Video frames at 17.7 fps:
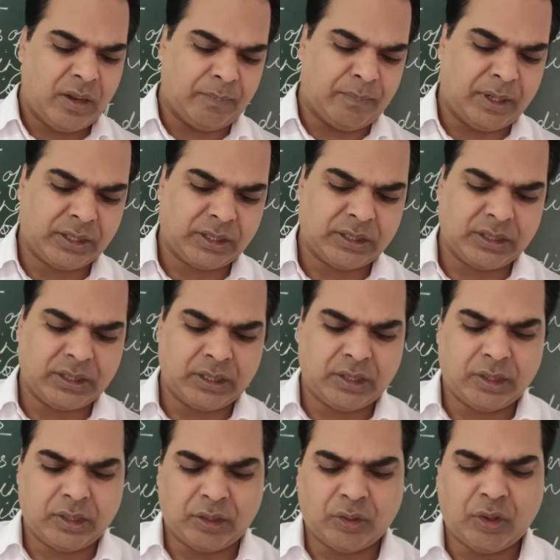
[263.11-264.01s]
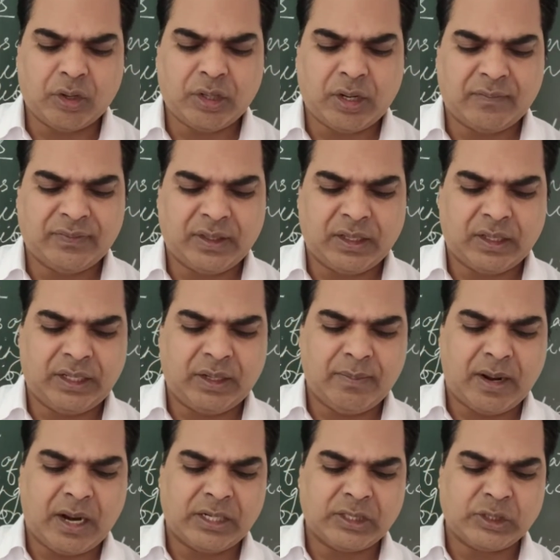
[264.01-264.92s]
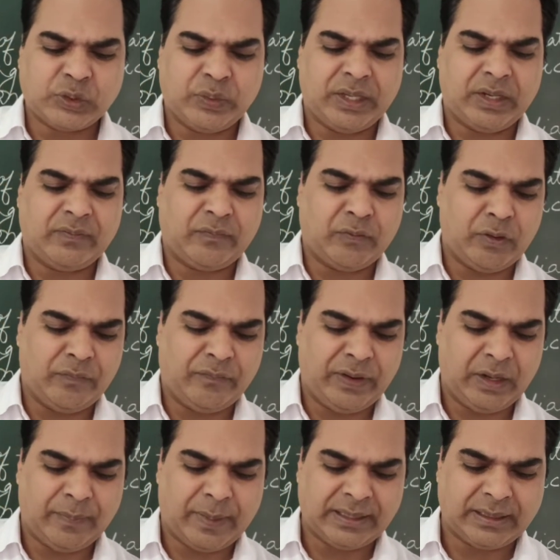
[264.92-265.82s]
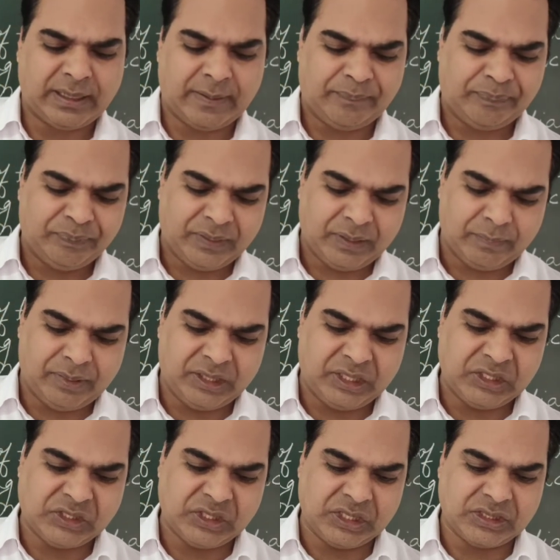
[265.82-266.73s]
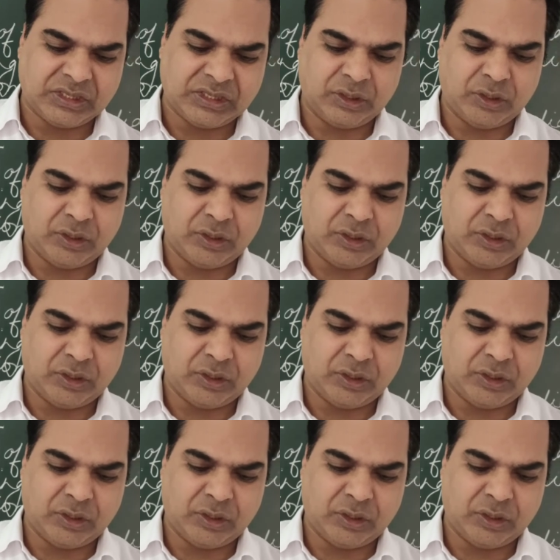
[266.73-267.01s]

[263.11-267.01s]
but none of the demands were fulfilled by the Britishers.